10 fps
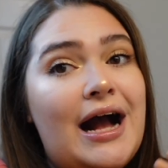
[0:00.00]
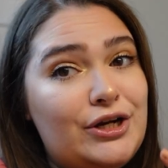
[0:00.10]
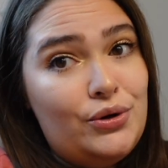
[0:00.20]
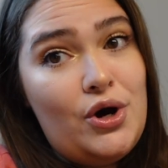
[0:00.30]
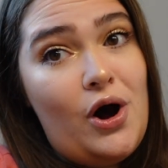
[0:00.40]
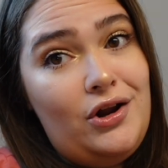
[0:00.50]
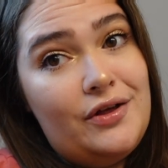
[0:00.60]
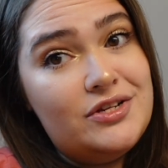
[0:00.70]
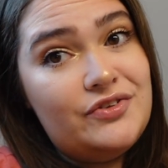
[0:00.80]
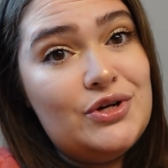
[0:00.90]
I don't know how
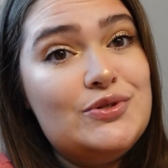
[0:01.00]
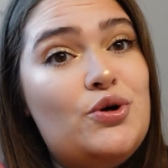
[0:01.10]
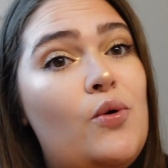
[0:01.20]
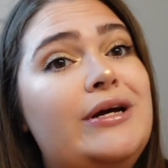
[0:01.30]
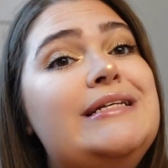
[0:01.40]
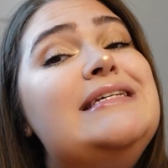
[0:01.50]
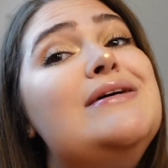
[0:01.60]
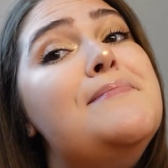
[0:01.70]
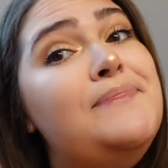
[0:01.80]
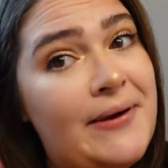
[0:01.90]
long this video is going
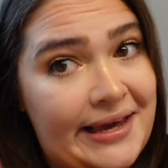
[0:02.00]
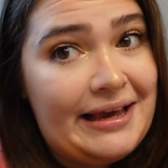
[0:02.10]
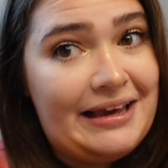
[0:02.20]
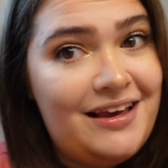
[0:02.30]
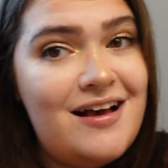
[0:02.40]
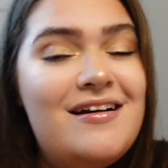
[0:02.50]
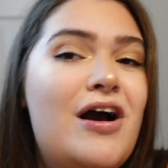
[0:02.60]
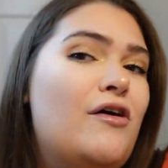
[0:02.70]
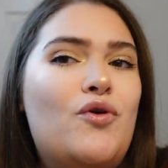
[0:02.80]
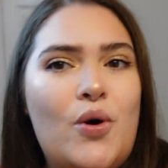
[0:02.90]
to be,
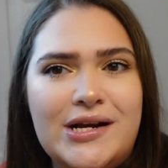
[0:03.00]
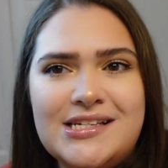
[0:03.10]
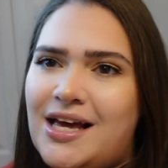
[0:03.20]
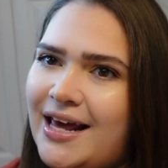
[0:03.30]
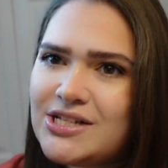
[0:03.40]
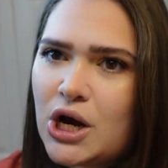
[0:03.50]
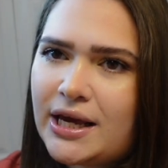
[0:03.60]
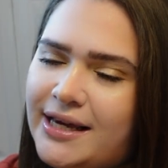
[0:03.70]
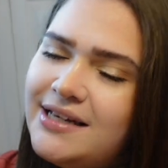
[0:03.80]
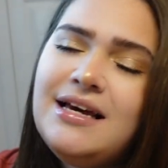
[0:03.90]
of course, because I like
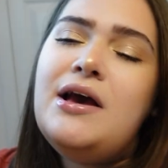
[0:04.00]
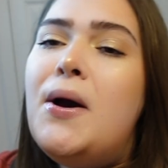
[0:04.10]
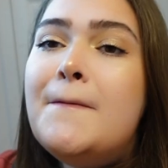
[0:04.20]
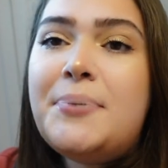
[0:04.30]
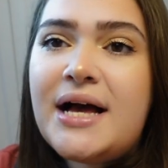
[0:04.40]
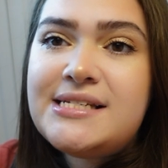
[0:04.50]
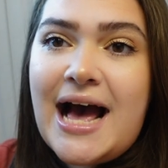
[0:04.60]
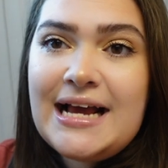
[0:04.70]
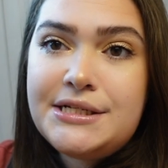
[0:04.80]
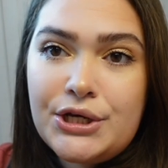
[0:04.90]
talking, but
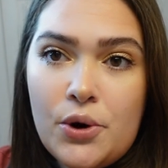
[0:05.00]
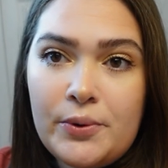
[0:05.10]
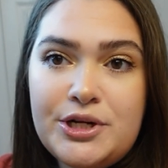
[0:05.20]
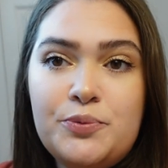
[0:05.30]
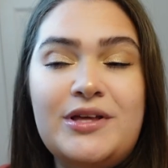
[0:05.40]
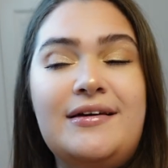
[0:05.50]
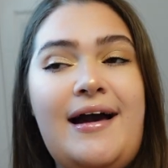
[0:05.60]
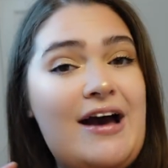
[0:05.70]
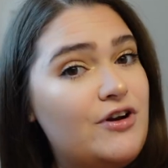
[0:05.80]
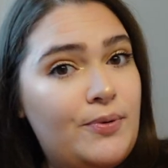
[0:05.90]
I did go in with
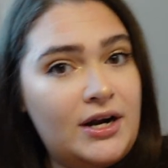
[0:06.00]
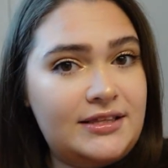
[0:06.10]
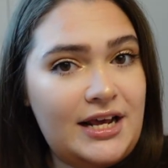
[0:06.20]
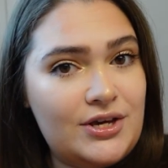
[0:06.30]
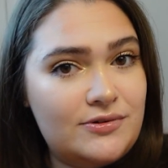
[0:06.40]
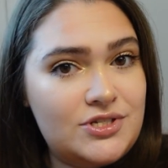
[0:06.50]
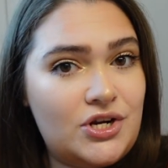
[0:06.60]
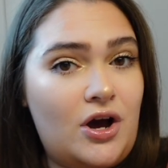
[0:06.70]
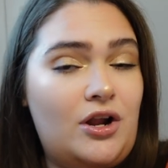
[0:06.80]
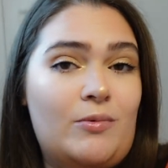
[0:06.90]
every product that I used,
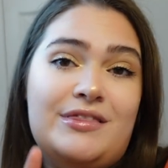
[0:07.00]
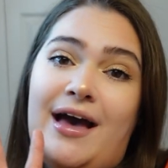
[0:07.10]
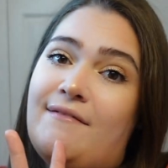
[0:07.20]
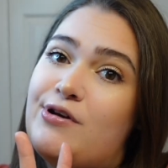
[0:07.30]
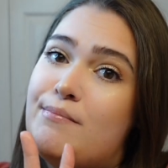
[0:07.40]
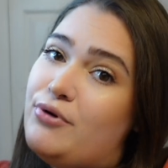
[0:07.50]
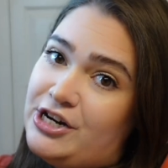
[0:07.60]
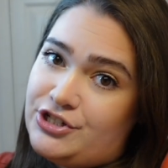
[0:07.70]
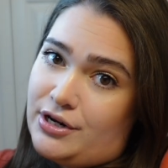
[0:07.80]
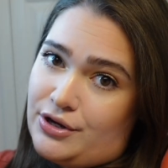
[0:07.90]
along with every
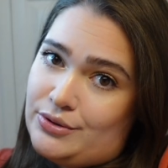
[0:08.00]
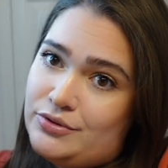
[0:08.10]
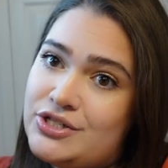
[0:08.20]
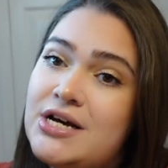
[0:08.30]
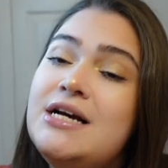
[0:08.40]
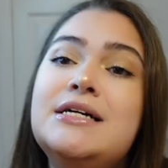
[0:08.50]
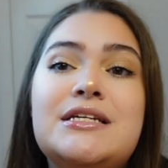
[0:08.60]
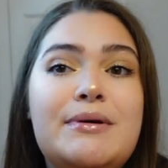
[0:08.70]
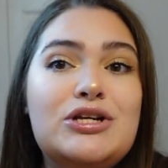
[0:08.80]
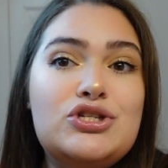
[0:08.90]
brush that I used, to
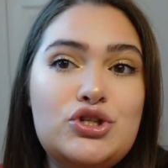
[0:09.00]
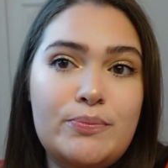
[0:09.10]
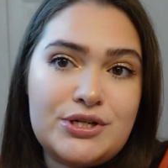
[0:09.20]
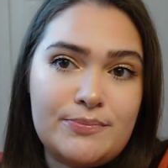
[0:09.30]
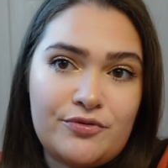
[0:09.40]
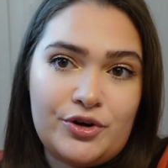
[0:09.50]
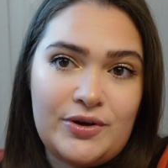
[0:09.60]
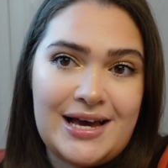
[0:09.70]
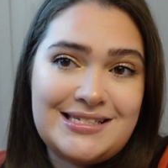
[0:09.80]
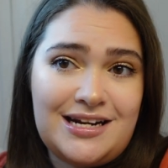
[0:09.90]
make it super simple for you
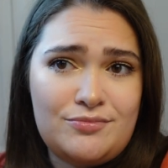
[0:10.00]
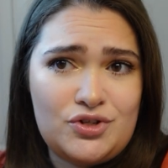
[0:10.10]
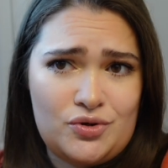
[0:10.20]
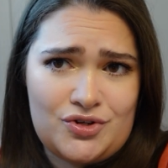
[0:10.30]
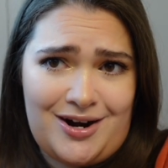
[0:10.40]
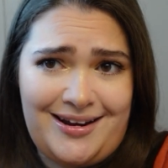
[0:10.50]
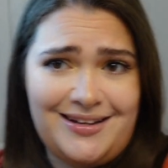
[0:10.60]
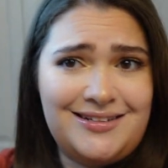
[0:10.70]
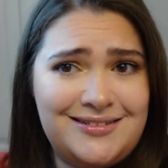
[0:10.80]
guys. And I'm so sorry,